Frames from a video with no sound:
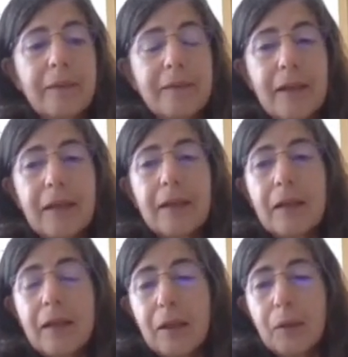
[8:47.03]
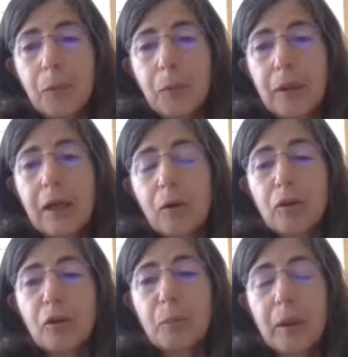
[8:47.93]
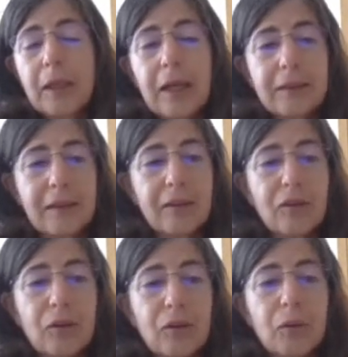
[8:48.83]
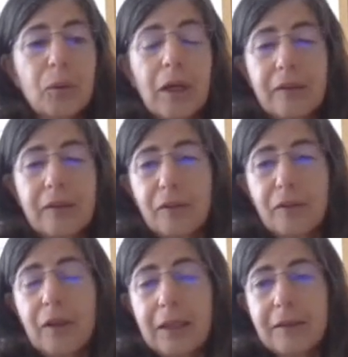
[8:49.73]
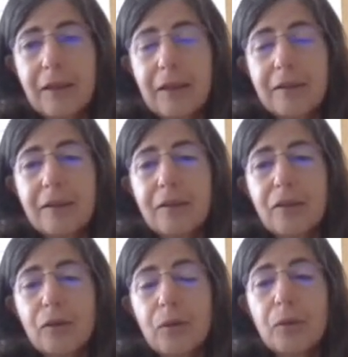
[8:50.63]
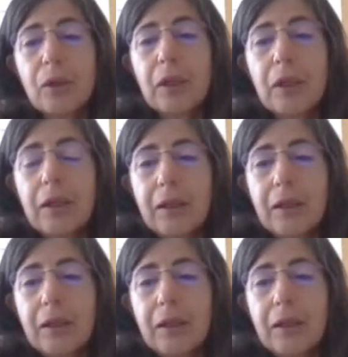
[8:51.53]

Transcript: and then we are also paying attention to artificial intelligence. So